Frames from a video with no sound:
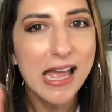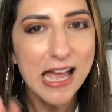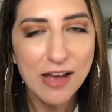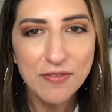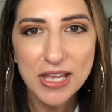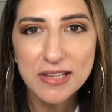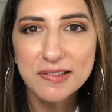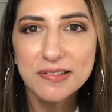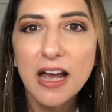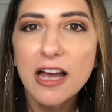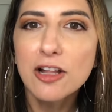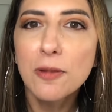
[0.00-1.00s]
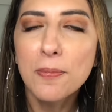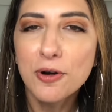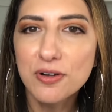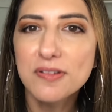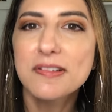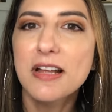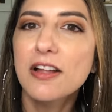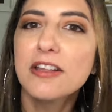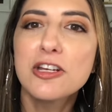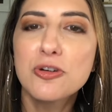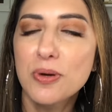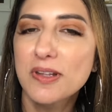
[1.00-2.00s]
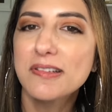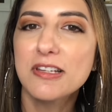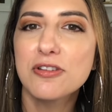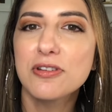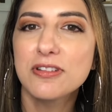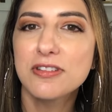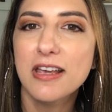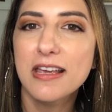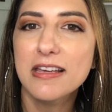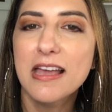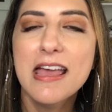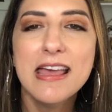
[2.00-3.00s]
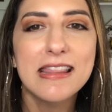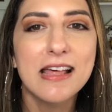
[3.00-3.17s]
I have a style personality quiz that you can take.